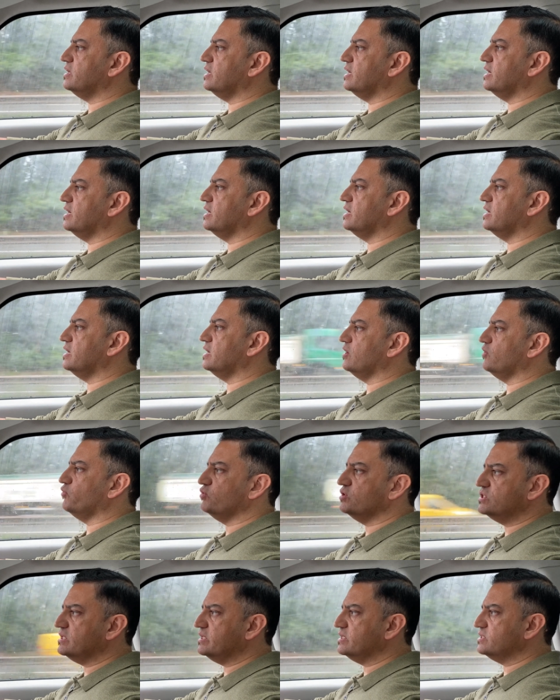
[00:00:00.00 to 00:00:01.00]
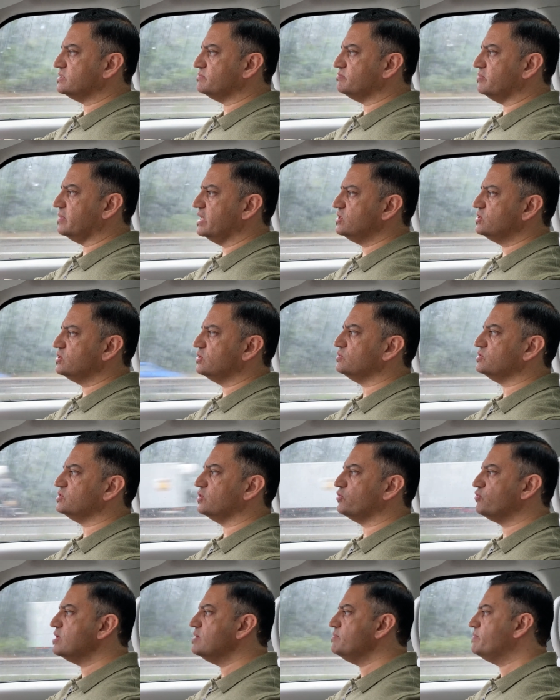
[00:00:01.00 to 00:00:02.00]
uh, originally, as mentioned, was a
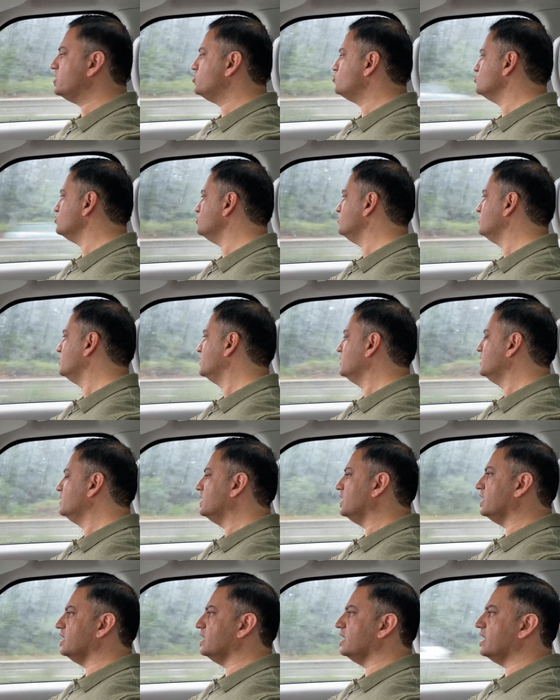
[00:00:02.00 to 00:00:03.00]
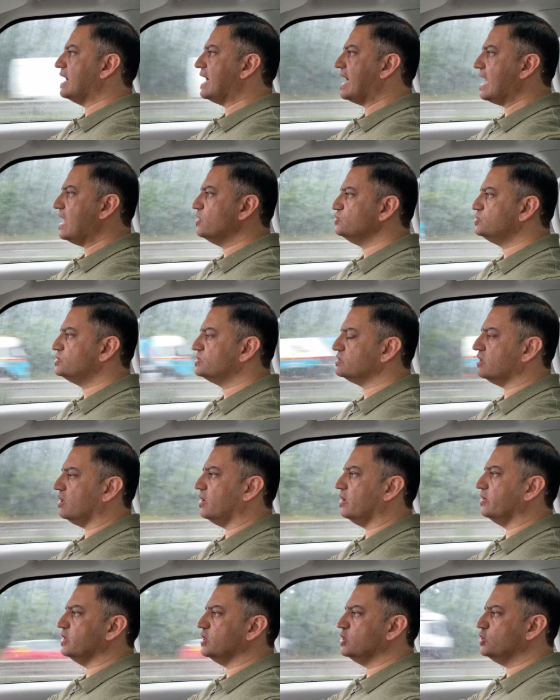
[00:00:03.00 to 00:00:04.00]
three-bedroom uh, house
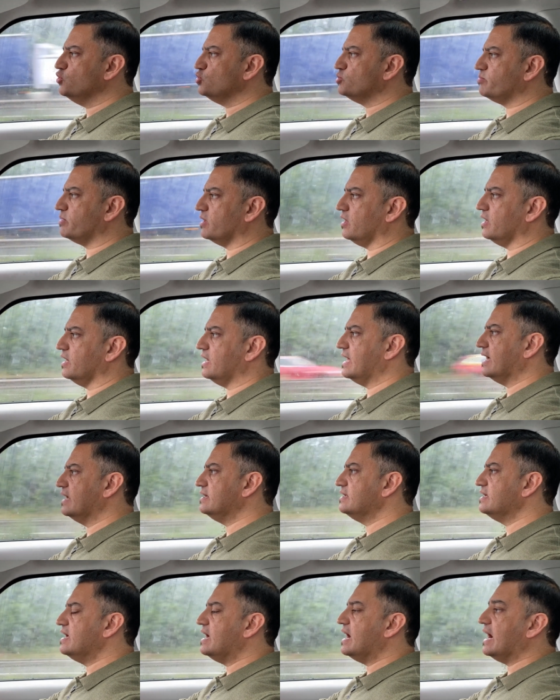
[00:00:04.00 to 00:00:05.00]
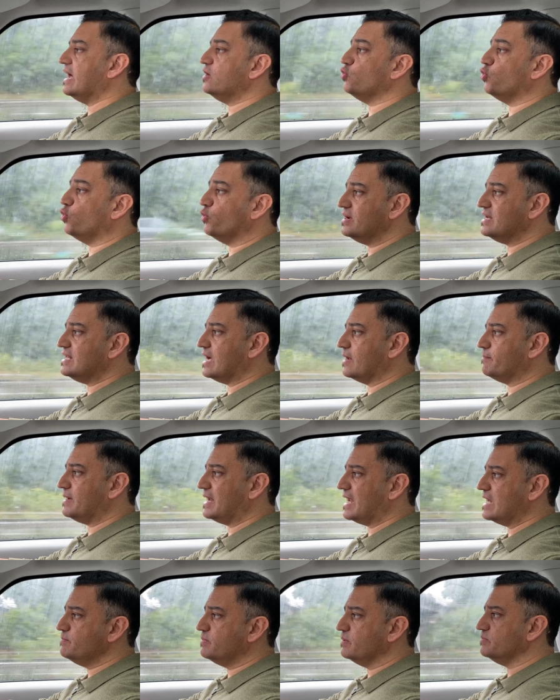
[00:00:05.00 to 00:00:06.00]
on a huge plot of land, and it already had
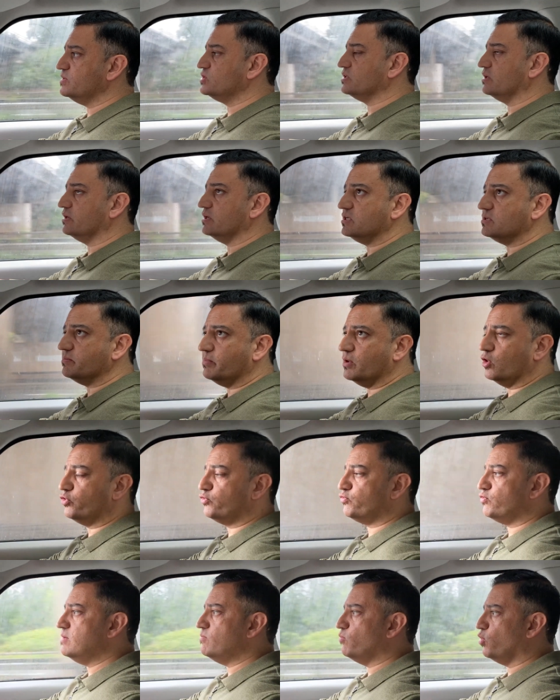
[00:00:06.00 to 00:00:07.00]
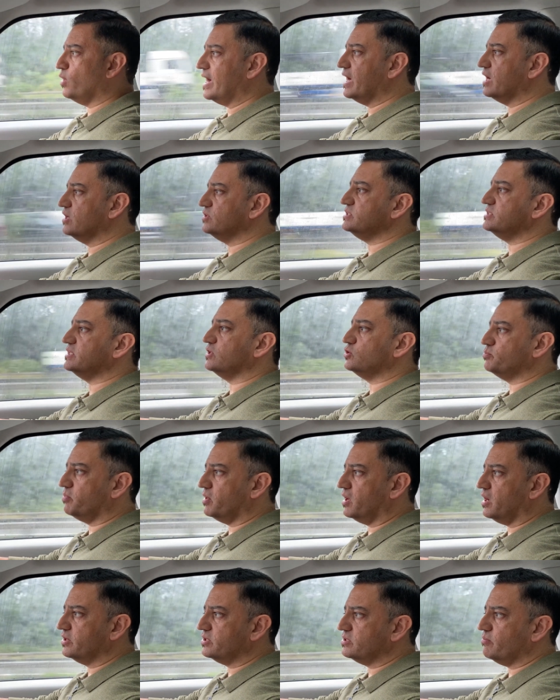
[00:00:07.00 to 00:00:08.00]
planning permission on it to build three more houses and to
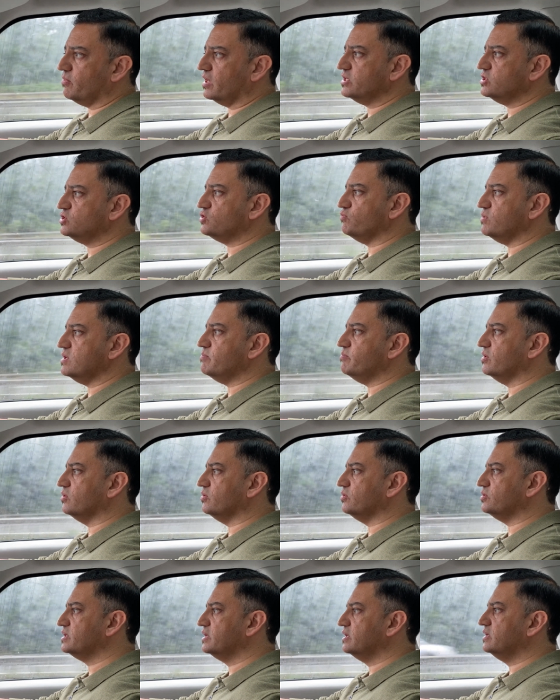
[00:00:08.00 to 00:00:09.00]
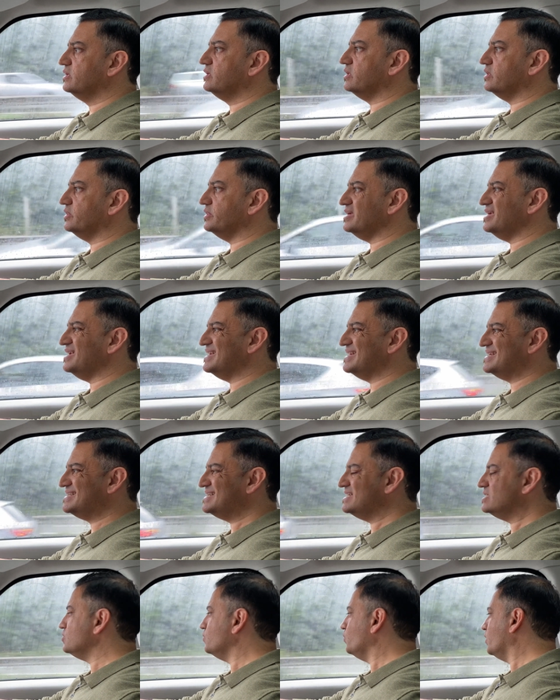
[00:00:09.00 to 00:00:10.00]
part demolish and rebuild the
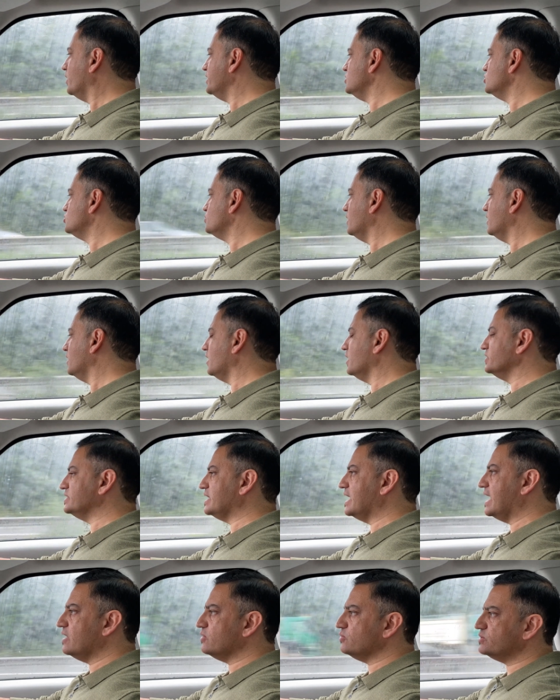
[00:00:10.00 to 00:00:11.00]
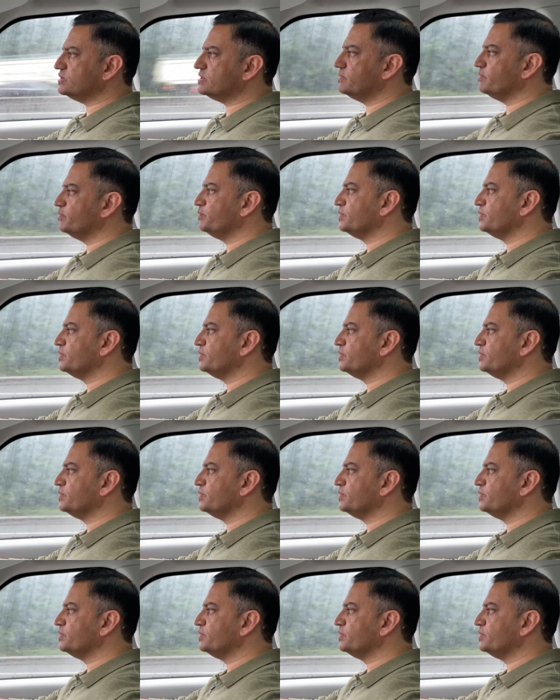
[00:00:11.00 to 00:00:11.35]
existing one into a larger house,